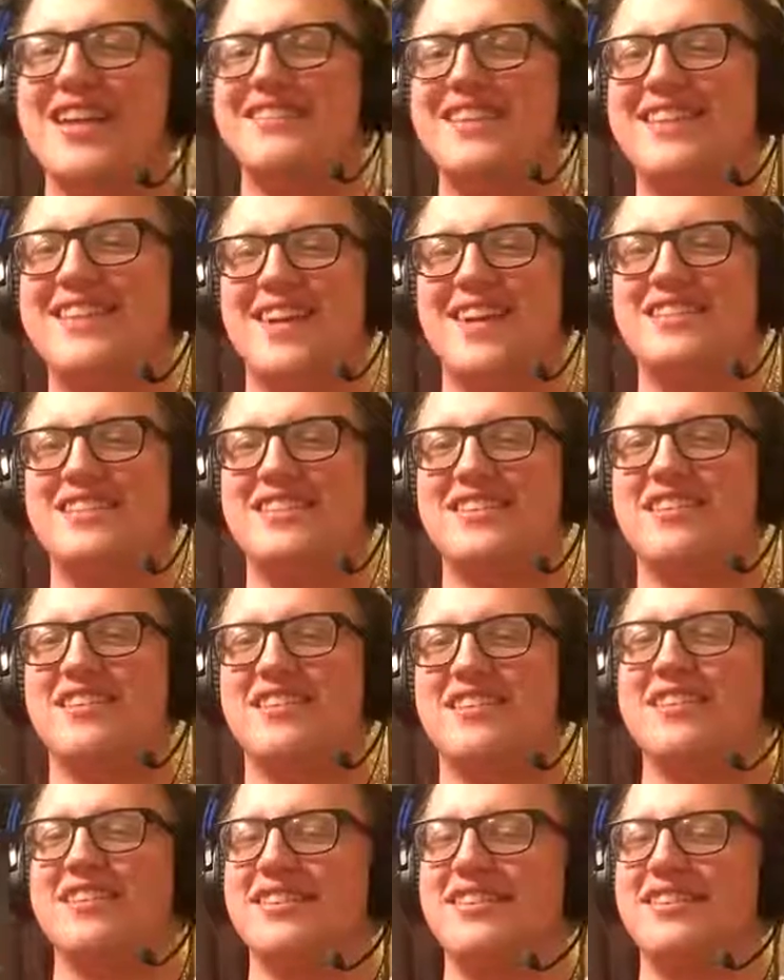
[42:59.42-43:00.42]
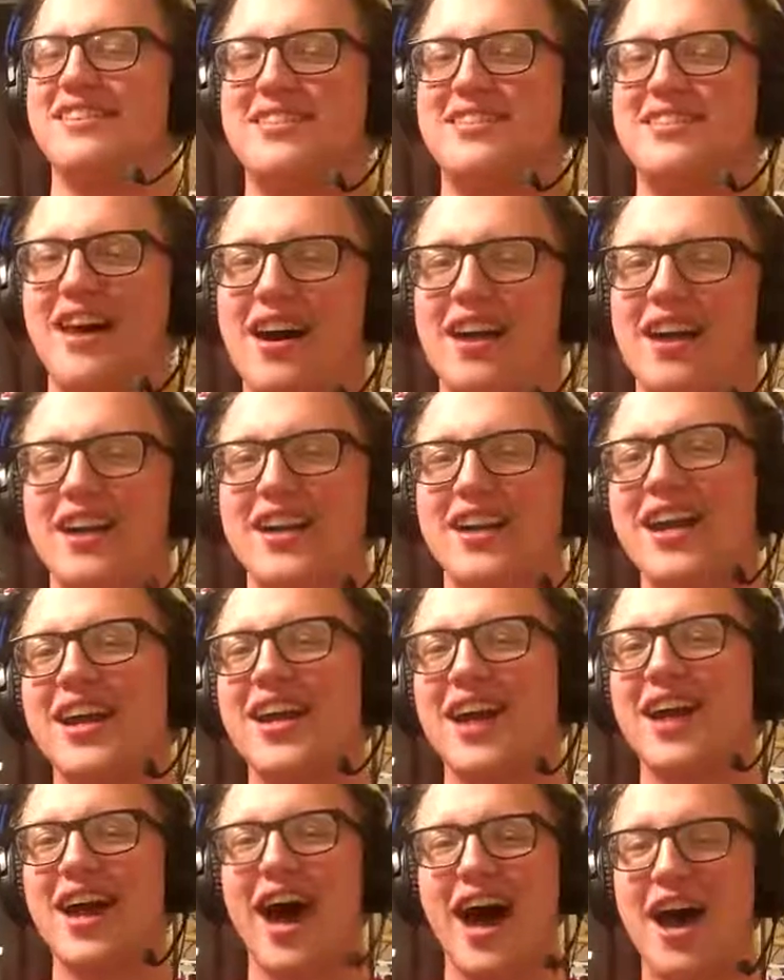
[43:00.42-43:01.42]
is that it just doesn't suck.
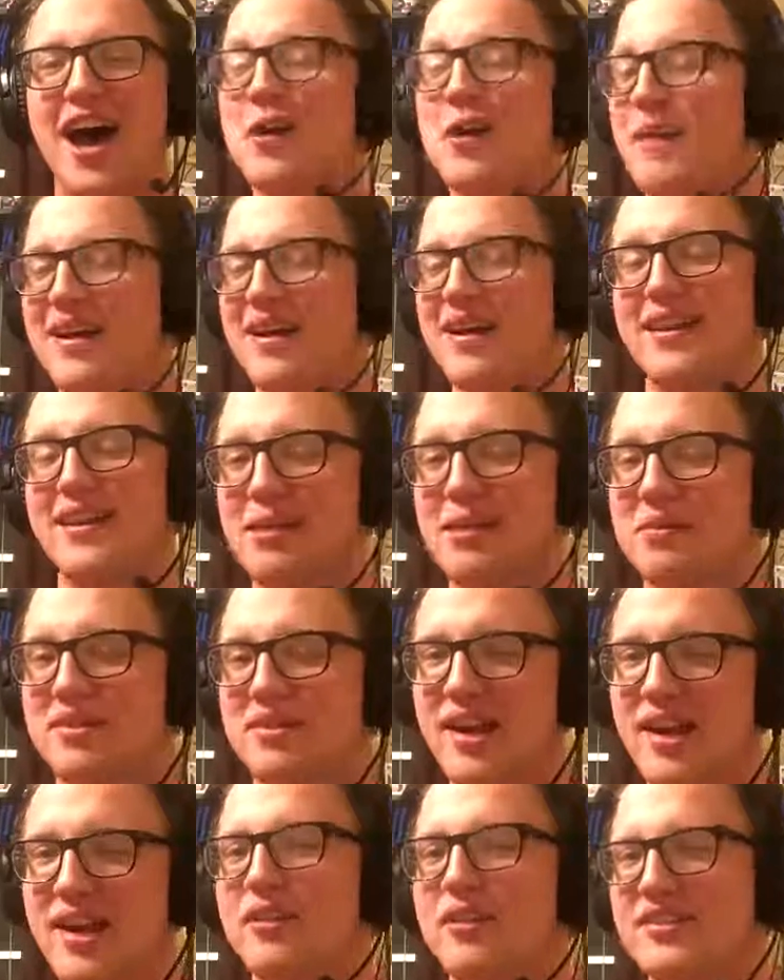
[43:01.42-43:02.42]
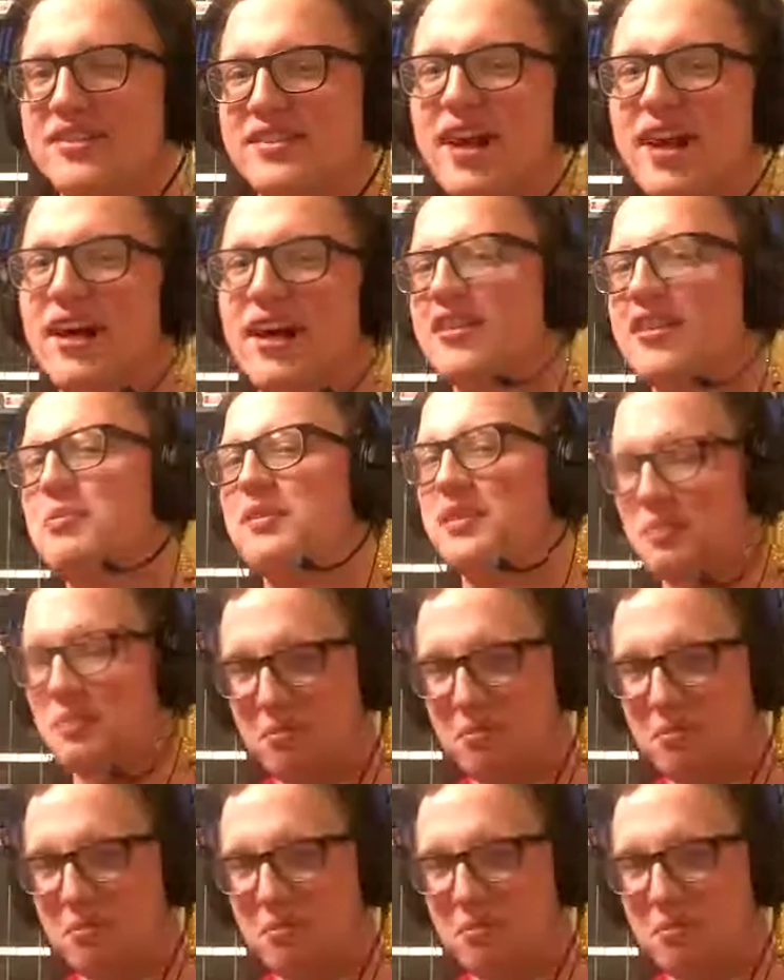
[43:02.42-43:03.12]
Iron Man himself sucks, but the